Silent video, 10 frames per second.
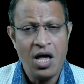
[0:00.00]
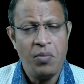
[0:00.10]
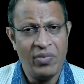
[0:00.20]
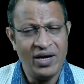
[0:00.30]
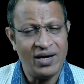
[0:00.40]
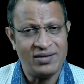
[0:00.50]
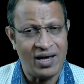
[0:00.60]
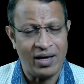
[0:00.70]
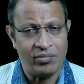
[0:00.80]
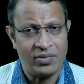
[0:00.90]
Many a
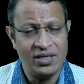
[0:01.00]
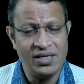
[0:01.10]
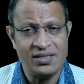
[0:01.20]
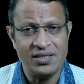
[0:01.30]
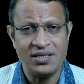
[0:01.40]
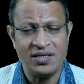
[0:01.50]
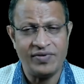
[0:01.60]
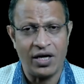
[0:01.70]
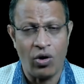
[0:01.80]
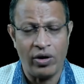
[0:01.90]
time, these CCTV
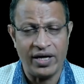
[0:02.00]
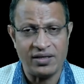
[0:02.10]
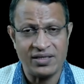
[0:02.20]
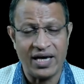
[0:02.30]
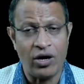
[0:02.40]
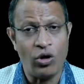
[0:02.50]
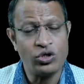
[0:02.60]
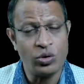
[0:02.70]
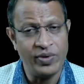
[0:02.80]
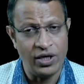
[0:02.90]
recordings can
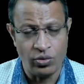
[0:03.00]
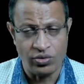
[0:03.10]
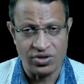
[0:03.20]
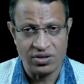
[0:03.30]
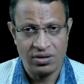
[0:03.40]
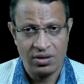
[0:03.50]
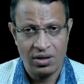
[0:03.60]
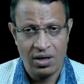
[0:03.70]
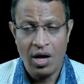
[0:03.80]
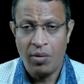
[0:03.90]
also be used
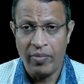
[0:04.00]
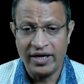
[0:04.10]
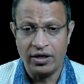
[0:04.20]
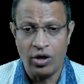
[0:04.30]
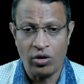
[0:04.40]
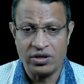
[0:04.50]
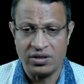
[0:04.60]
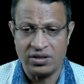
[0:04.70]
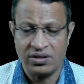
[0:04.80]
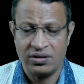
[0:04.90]
by the
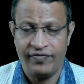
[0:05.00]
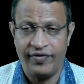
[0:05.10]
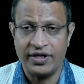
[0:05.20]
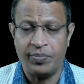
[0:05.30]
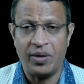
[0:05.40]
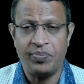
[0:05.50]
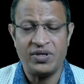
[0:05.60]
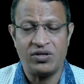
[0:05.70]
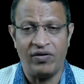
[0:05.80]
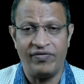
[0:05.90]
doctors for the
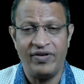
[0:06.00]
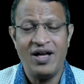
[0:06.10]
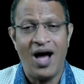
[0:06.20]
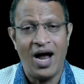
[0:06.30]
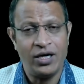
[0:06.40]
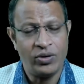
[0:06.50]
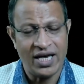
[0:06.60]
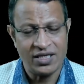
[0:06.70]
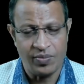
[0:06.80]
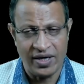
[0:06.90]
purpose of
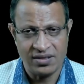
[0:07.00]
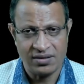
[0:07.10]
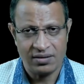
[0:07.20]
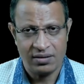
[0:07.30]
advertisements,